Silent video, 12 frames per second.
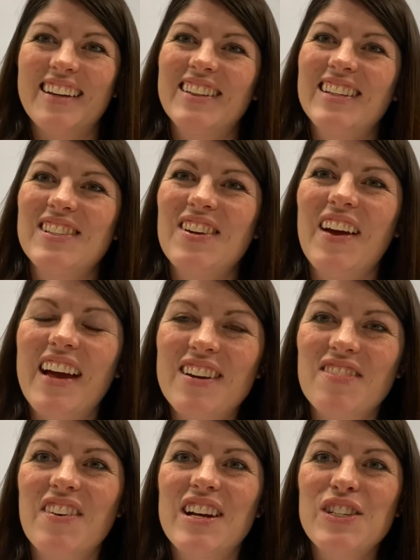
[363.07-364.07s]
let's go ahead
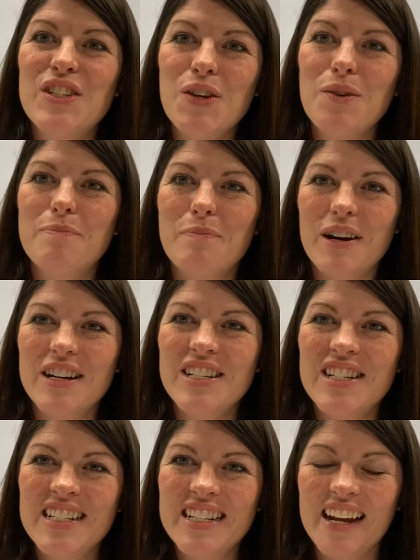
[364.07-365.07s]
and write toothbrush
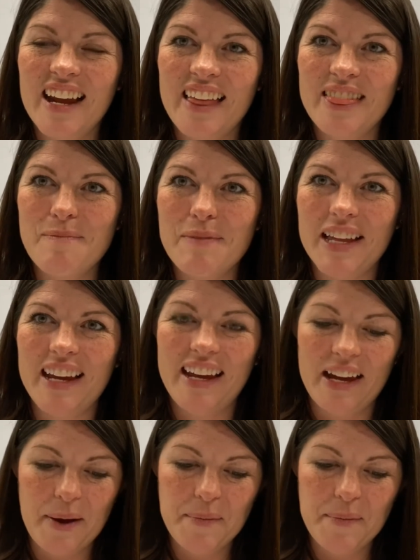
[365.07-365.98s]
in the blank.